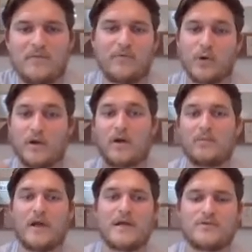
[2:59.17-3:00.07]
for
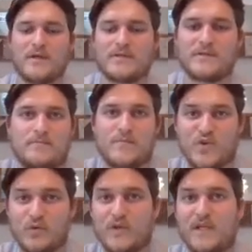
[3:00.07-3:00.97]
carbohydrates.
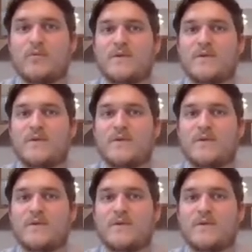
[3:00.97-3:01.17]
So here we